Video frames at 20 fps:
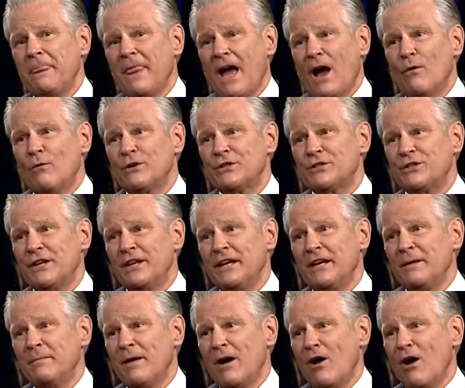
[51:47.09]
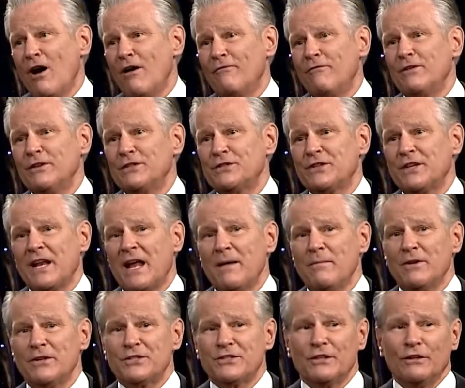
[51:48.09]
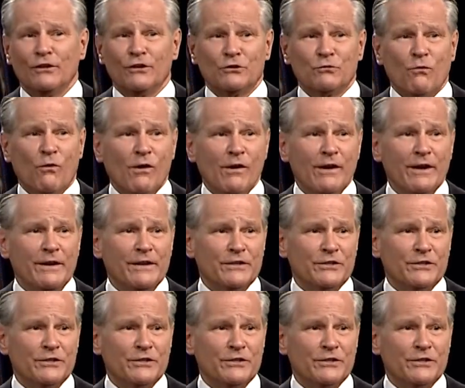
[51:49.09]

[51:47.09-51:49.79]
I was sitting in my office and I must have looked worried,